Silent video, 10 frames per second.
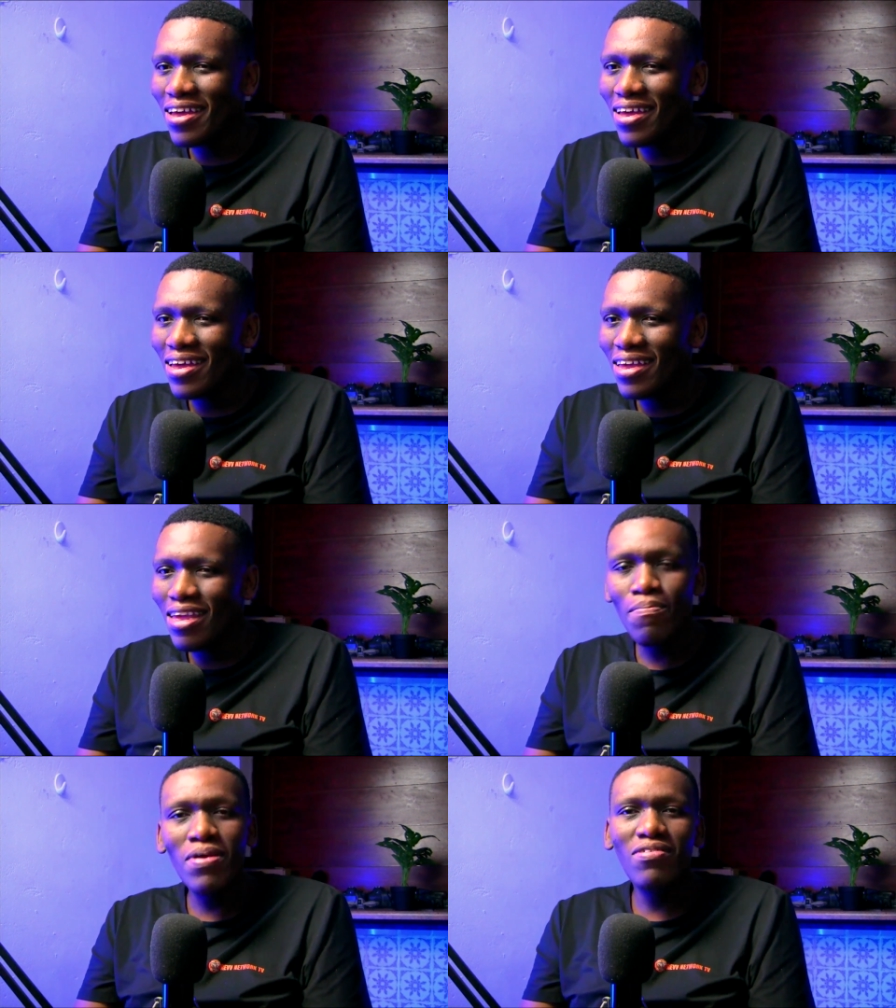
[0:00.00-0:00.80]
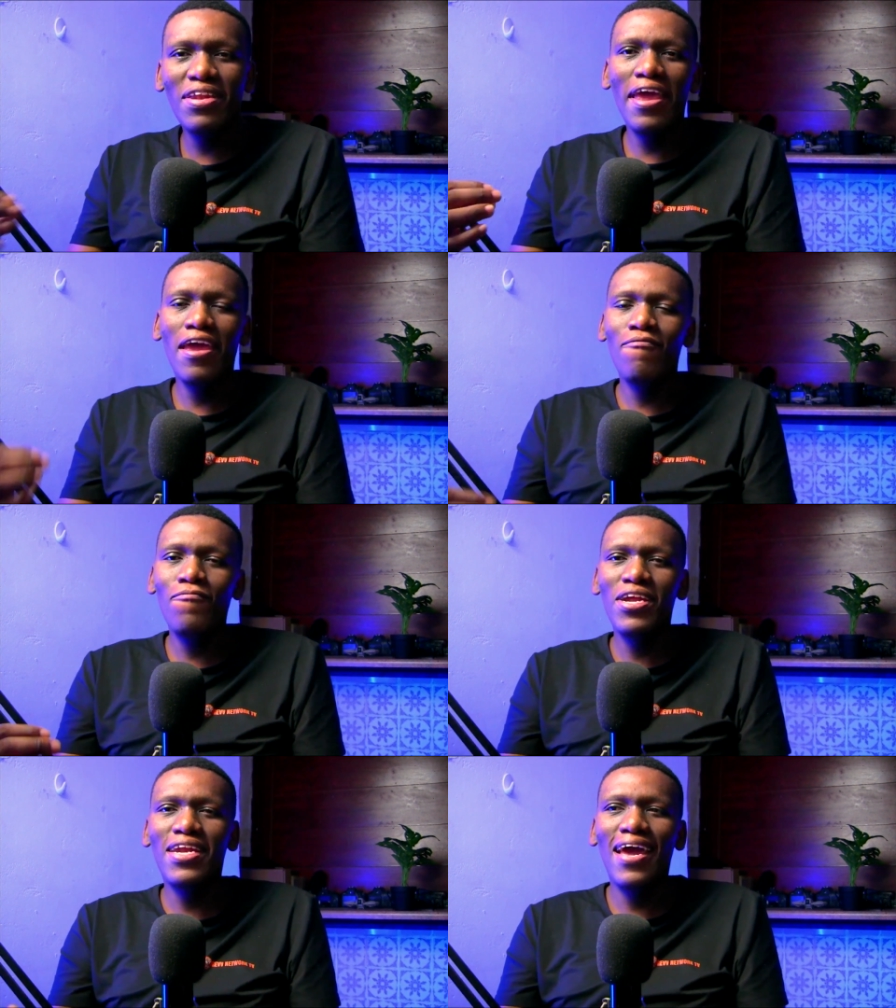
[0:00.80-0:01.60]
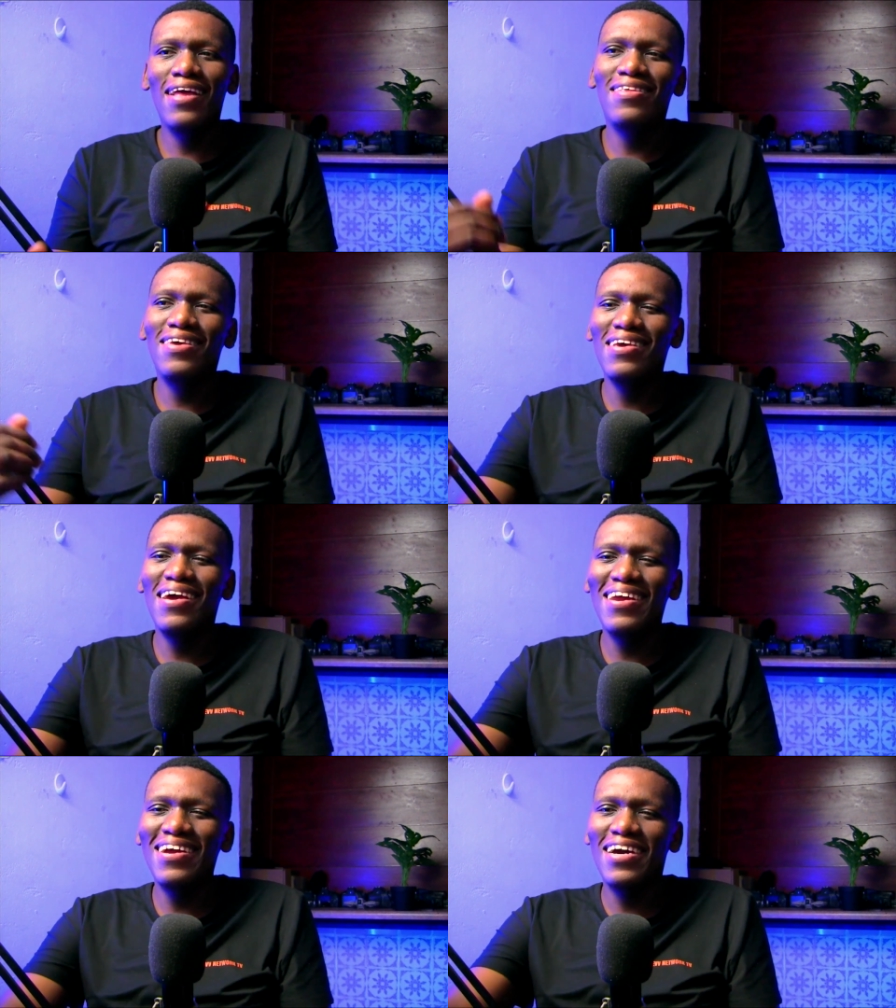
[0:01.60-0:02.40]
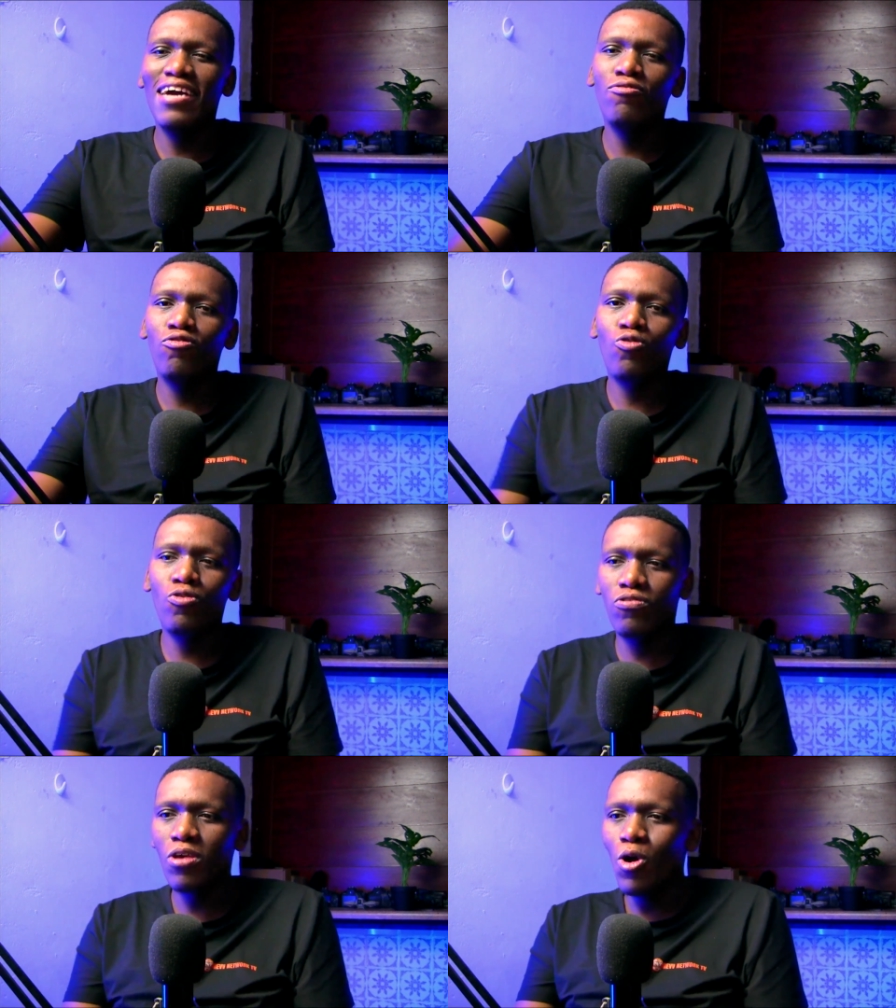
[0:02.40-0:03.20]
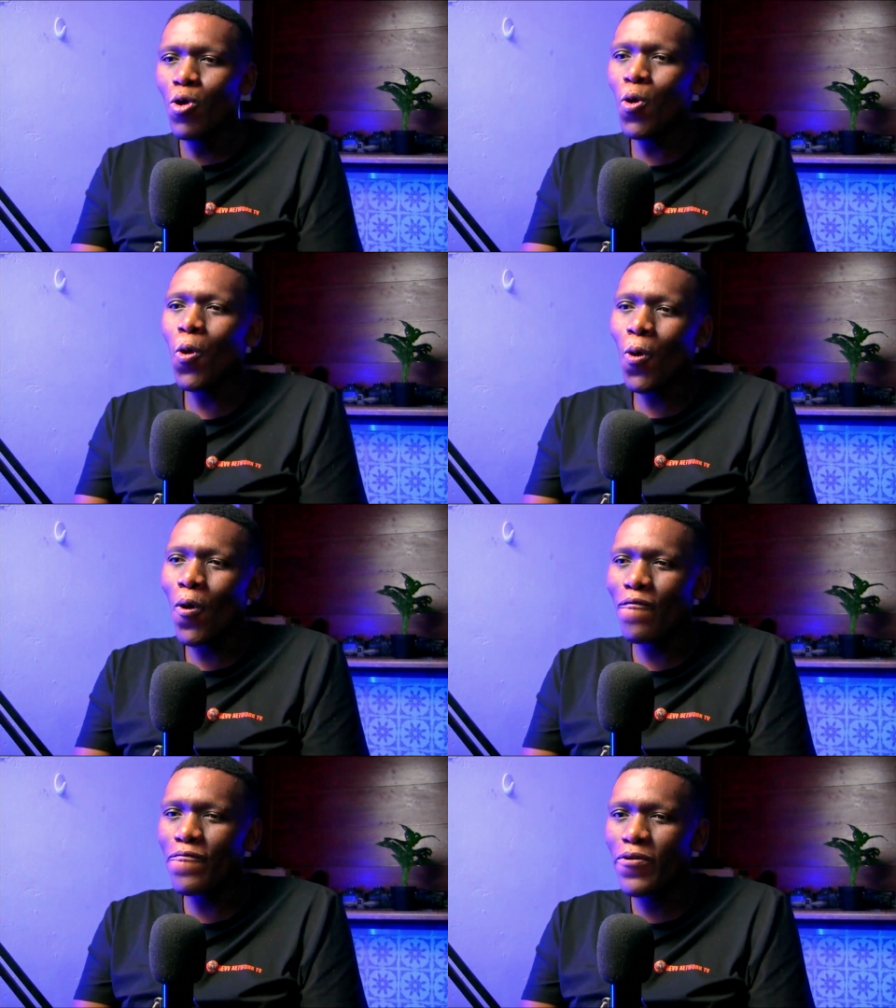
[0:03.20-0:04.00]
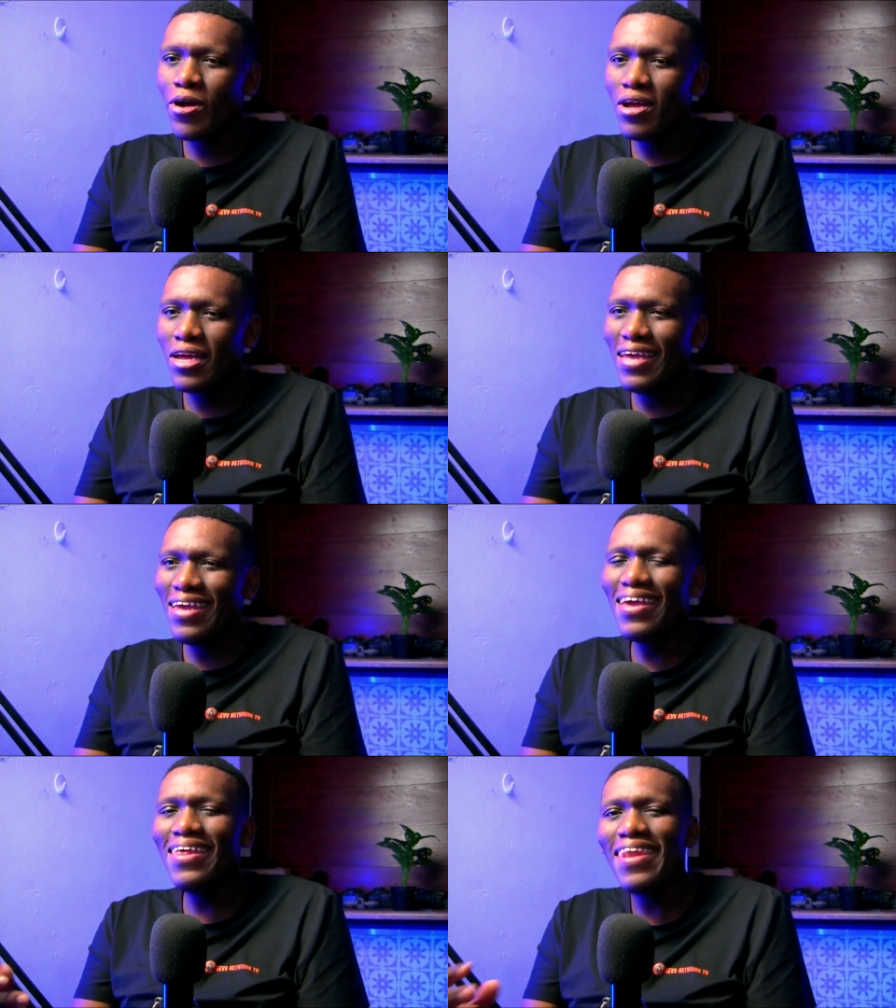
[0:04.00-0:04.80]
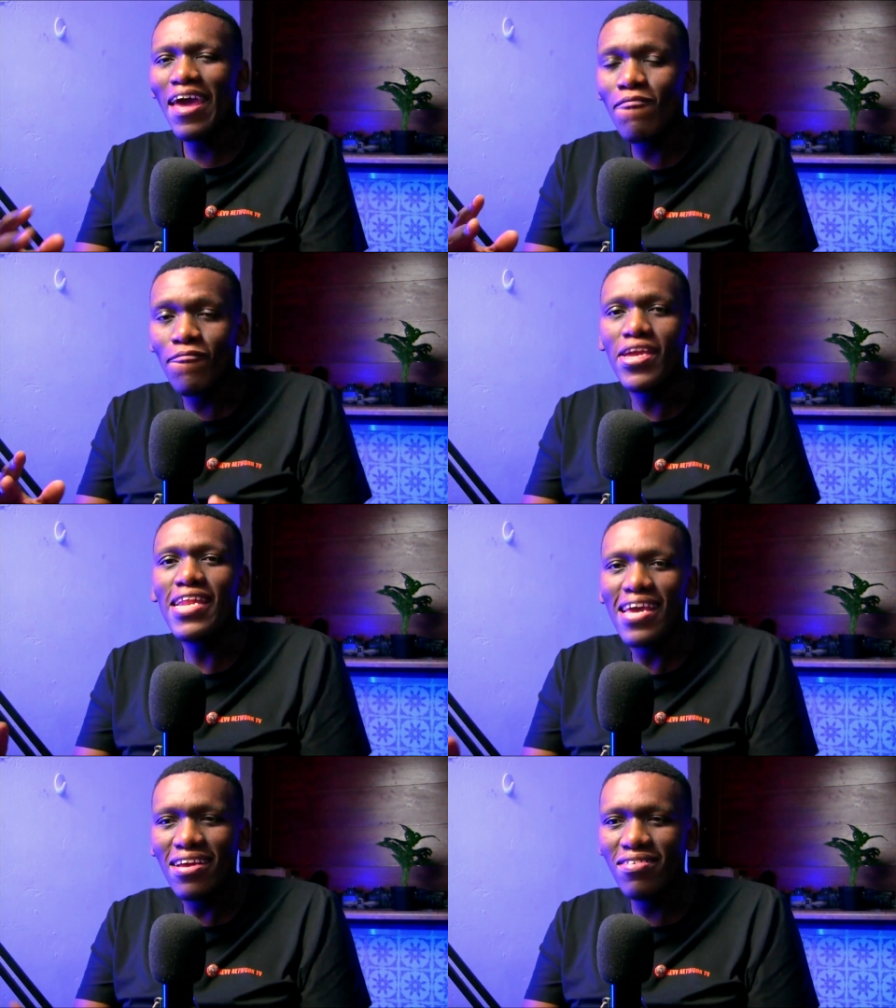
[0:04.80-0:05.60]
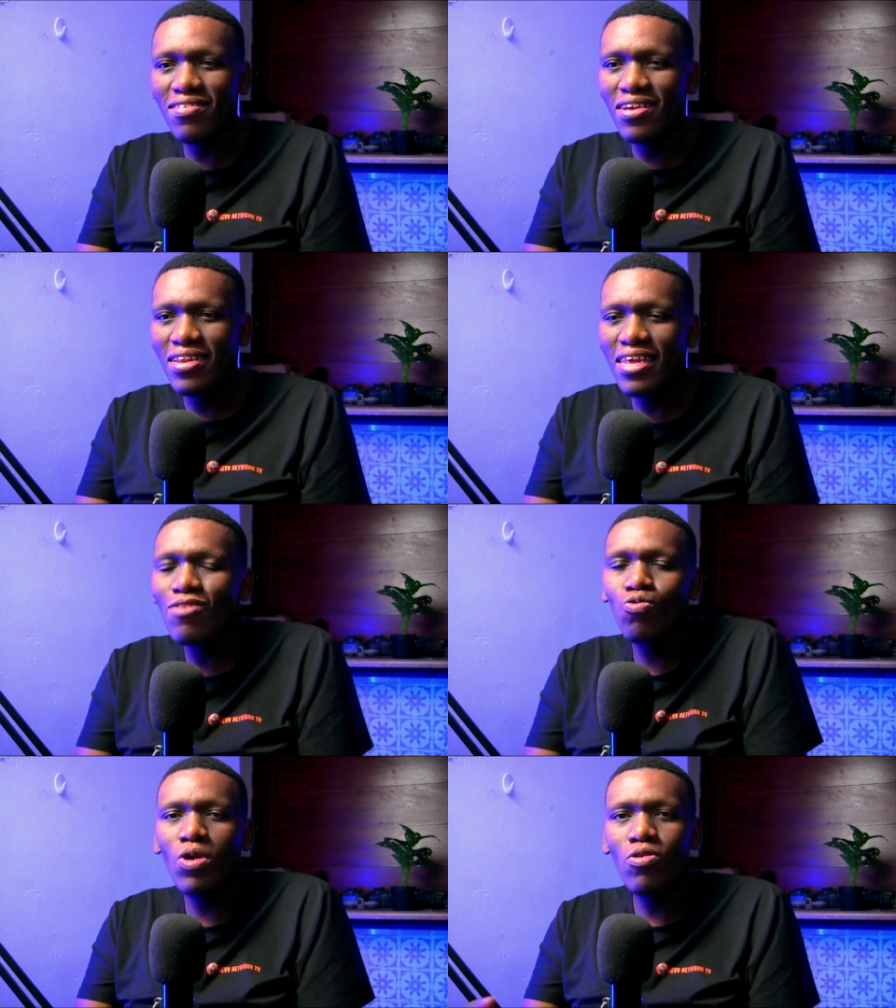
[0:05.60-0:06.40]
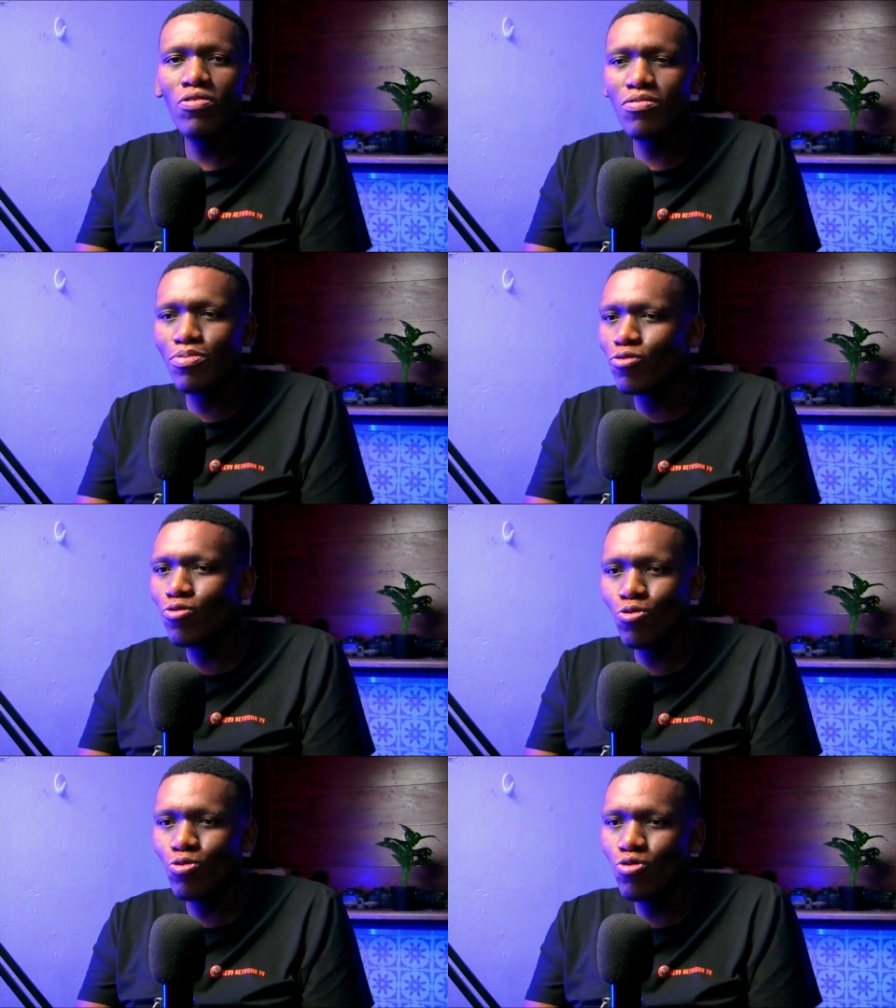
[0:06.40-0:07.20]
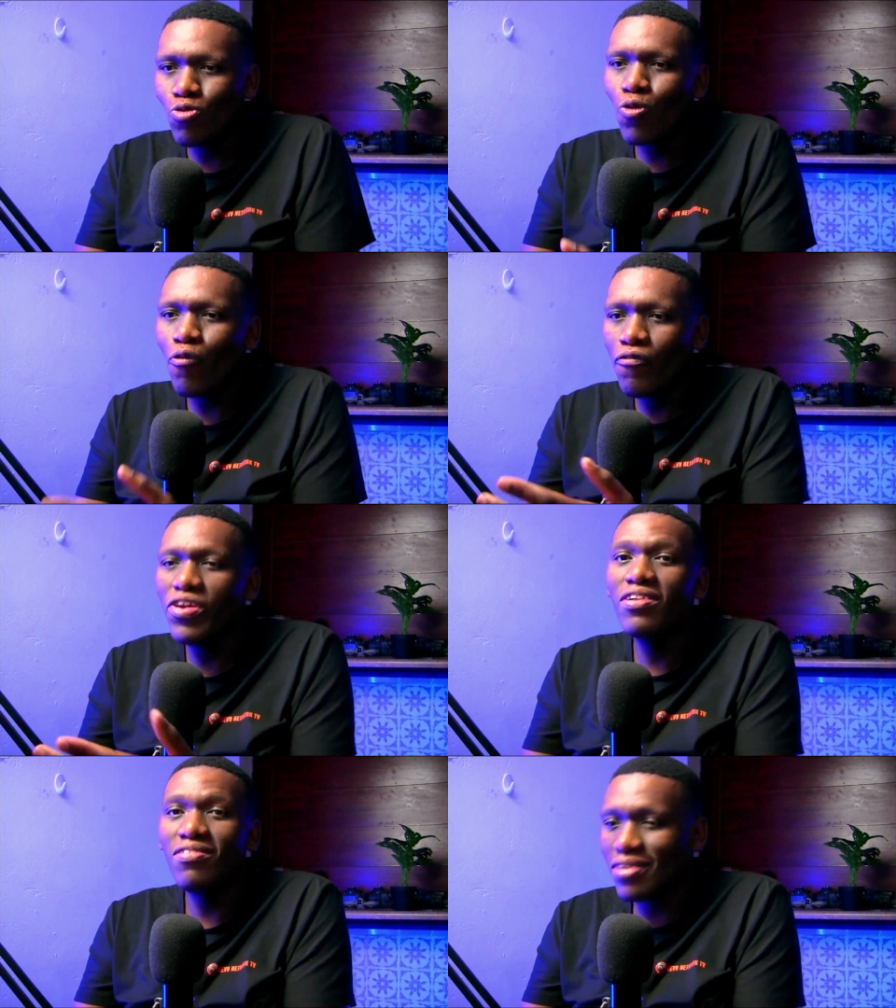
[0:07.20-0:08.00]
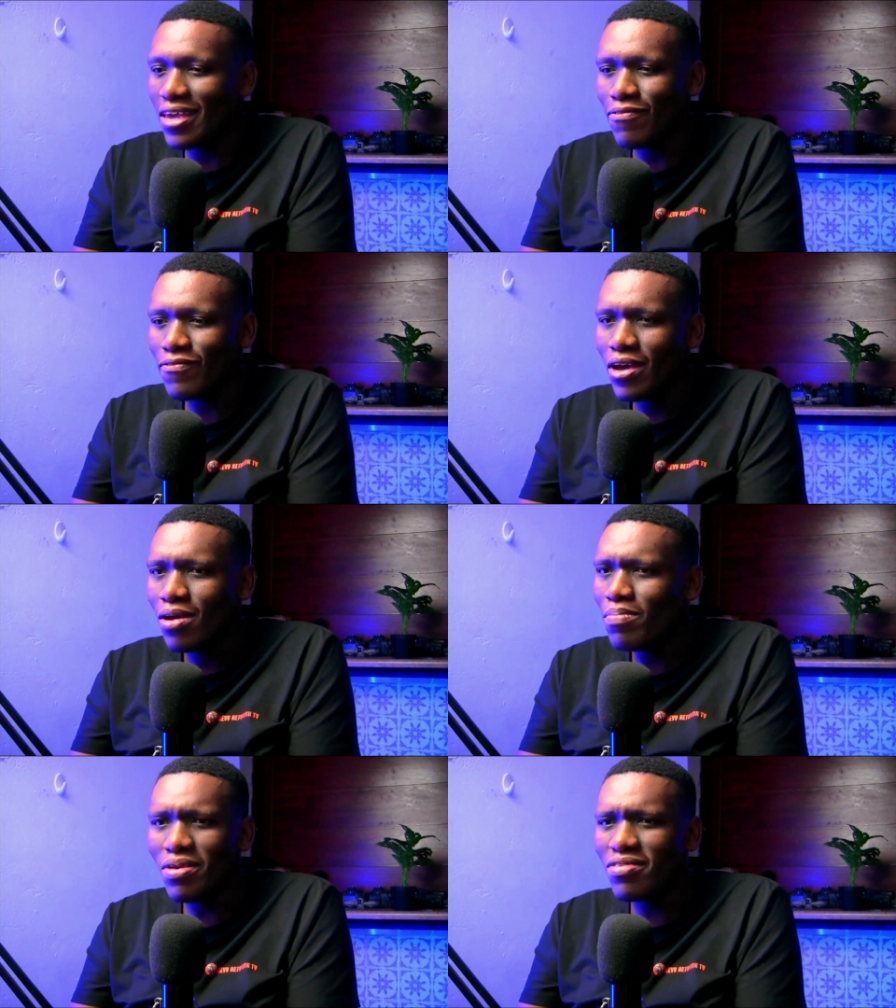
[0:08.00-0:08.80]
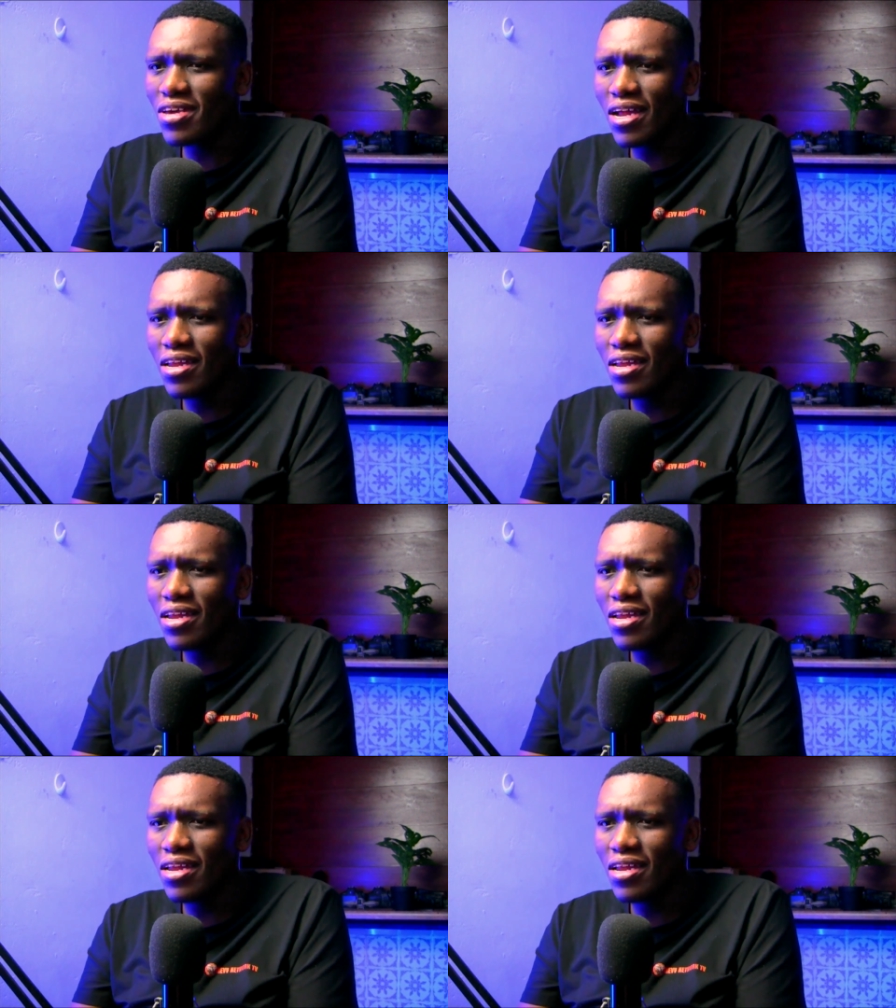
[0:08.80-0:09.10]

Imagine every night hearing gunshots go off in a village. That's where you're supposed to, feel safe, basically.